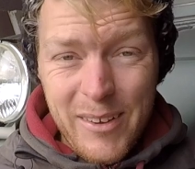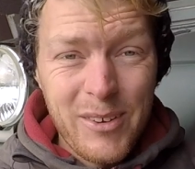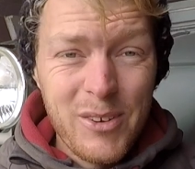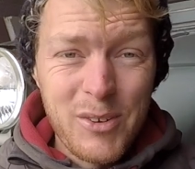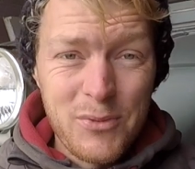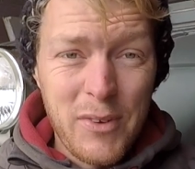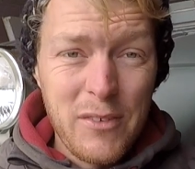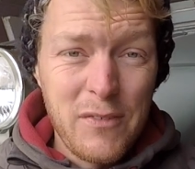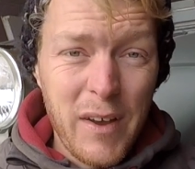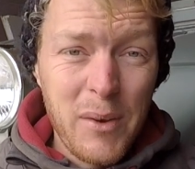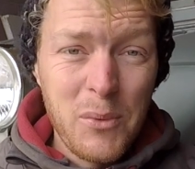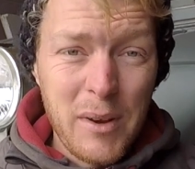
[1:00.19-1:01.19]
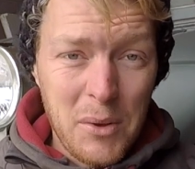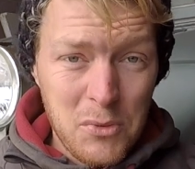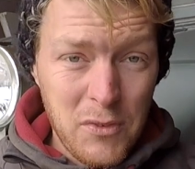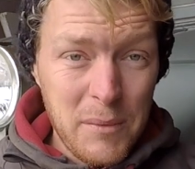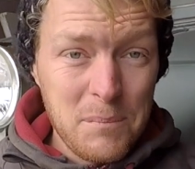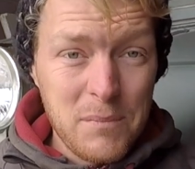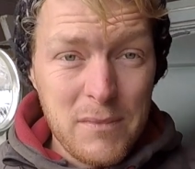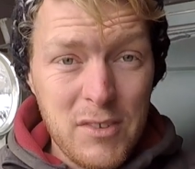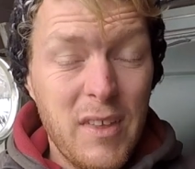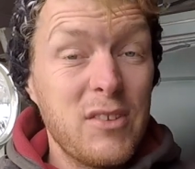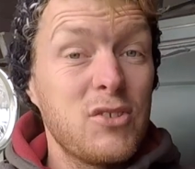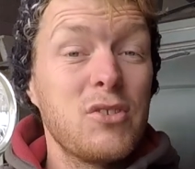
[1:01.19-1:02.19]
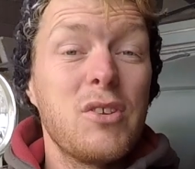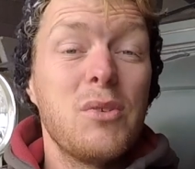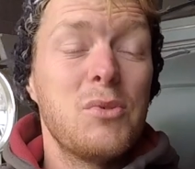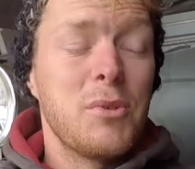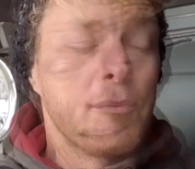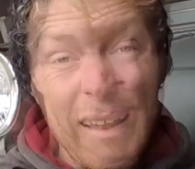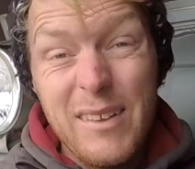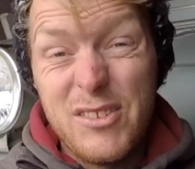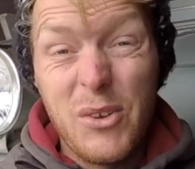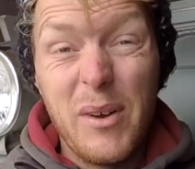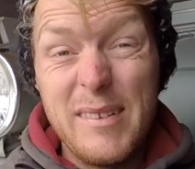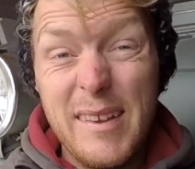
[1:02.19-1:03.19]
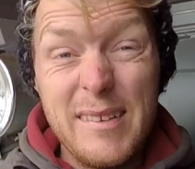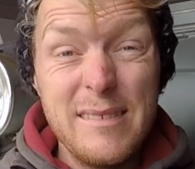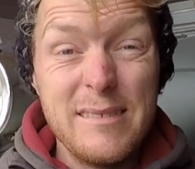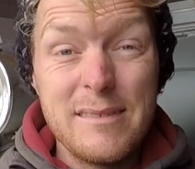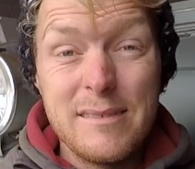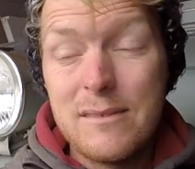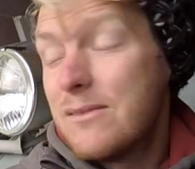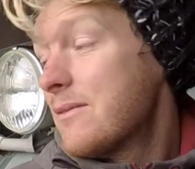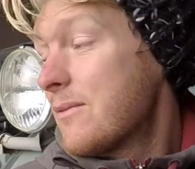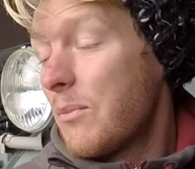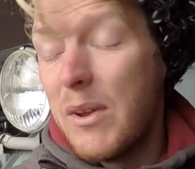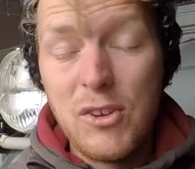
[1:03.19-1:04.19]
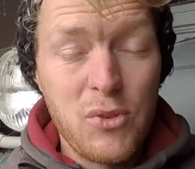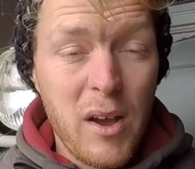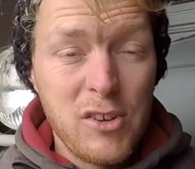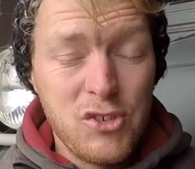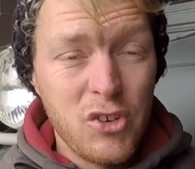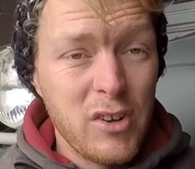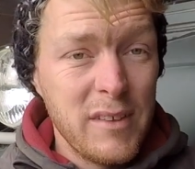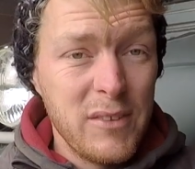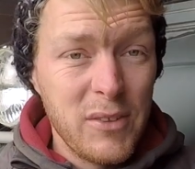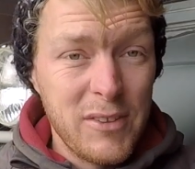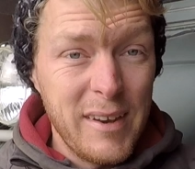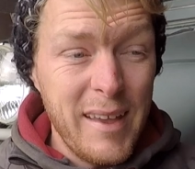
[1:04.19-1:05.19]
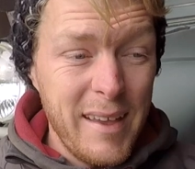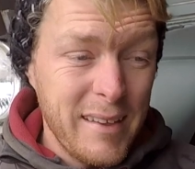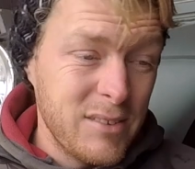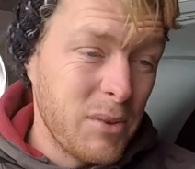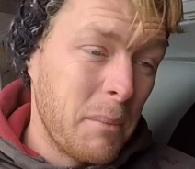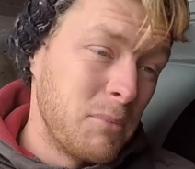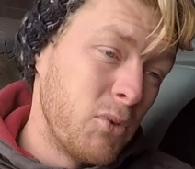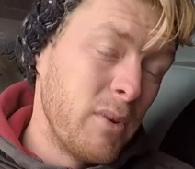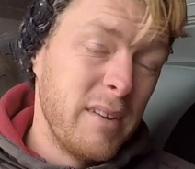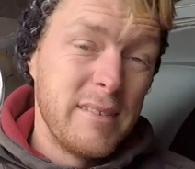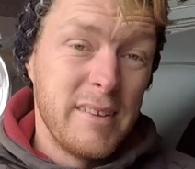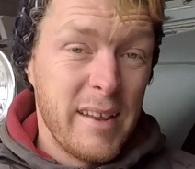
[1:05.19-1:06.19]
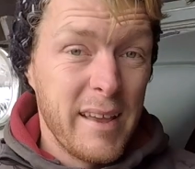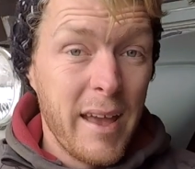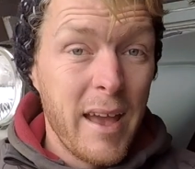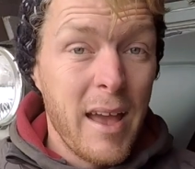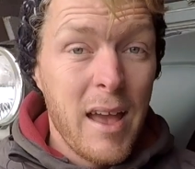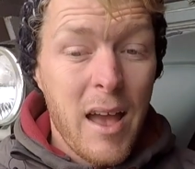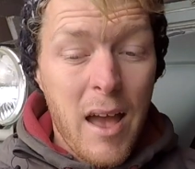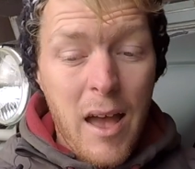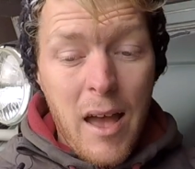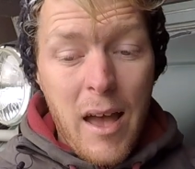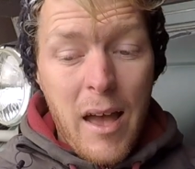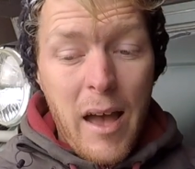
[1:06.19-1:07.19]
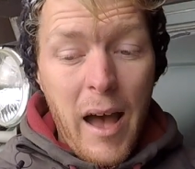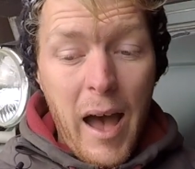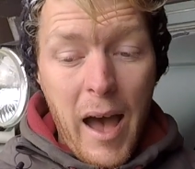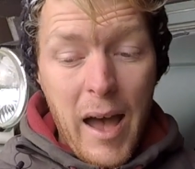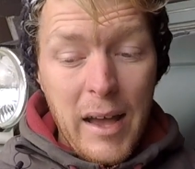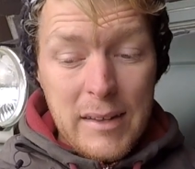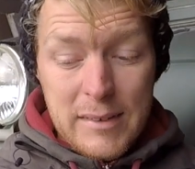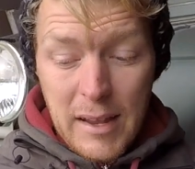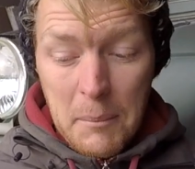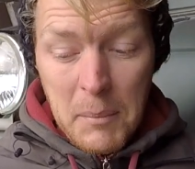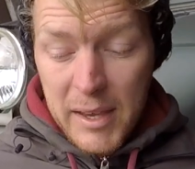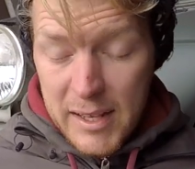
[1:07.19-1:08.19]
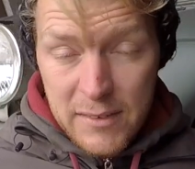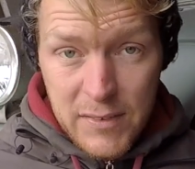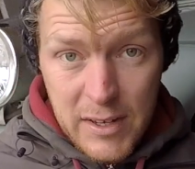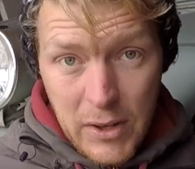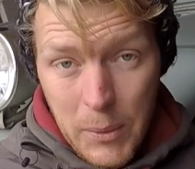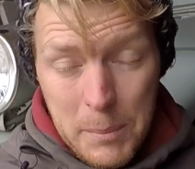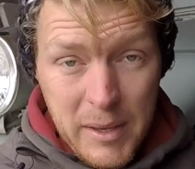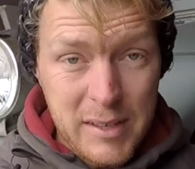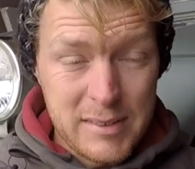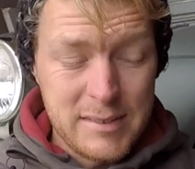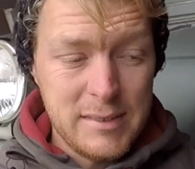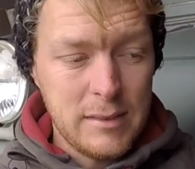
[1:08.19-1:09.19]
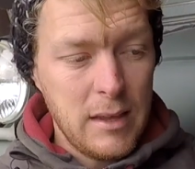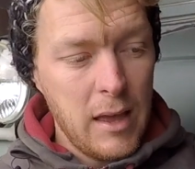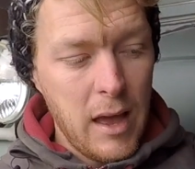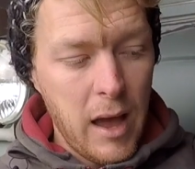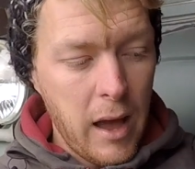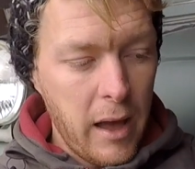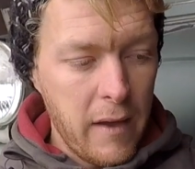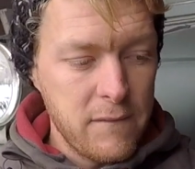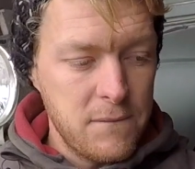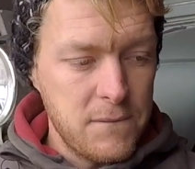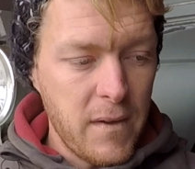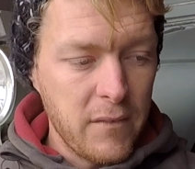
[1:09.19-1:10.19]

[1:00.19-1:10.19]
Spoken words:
a lot of free firewood out of it, so that's good news. And so I didn't winterize Jolene the other day, so I'm doing it today. And I'm making a video because I've